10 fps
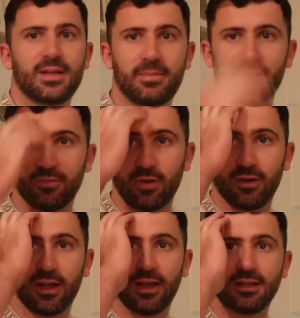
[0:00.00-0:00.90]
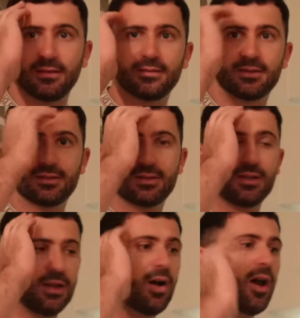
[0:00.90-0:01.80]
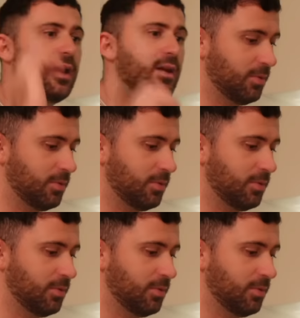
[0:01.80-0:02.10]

they're back from holiday tonight.